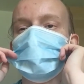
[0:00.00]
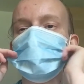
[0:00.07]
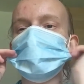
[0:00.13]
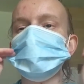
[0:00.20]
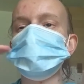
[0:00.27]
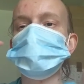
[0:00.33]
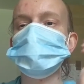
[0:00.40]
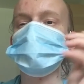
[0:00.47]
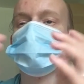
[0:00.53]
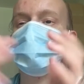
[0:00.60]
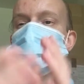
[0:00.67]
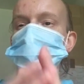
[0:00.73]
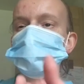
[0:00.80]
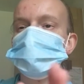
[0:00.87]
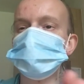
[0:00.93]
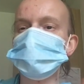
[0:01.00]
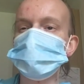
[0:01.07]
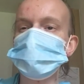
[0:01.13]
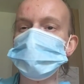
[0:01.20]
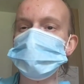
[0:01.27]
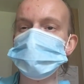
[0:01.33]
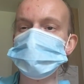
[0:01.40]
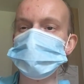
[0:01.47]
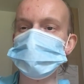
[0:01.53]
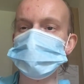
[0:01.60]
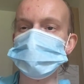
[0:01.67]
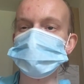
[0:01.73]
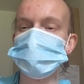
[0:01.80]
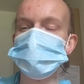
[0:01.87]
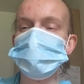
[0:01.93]
the more people who are wearing
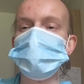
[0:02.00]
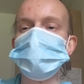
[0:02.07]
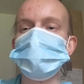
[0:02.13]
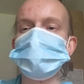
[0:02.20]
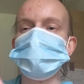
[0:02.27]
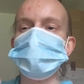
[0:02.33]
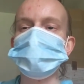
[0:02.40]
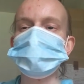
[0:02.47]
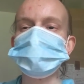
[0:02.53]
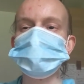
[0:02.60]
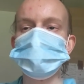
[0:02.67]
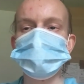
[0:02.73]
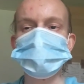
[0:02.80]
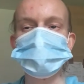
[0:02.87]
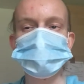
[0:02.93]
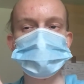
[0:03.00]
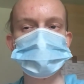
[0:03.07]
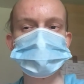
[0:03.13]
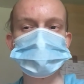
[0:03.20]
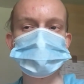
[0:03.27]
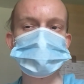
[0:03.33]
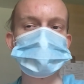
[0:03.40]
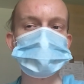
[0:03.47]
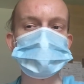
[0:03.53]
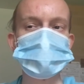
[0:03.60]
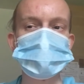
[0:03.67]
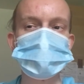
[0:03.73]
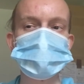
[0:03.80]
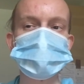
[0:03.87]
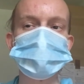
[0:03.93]
them, the less COVID there is in the
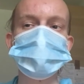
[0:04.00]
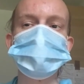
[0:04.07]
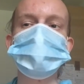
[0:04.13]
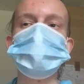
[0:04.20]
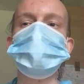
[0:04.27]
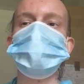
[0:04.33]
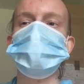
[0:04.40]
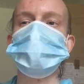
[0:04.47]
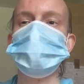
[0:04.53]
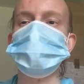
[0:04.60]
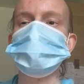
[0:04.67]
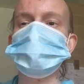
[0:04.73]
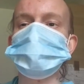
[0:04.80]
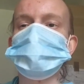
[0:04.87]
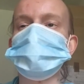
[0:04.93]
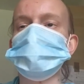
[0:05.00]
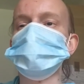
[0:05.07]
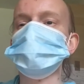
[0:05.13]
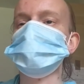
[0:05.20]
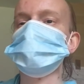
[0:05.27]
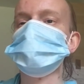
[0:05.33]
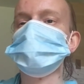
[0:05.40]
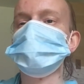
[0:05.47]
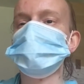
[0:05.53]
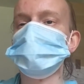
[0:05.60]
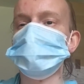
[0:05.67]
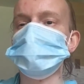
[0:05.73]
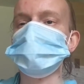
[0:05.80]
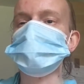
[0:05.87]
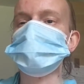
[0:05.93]
air, less chance of you
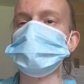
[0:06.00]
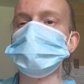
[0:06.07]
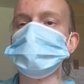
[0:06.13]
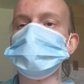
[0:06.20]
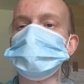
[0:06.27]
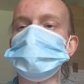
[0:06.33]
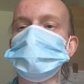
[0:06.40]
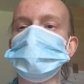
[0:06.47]
catching it.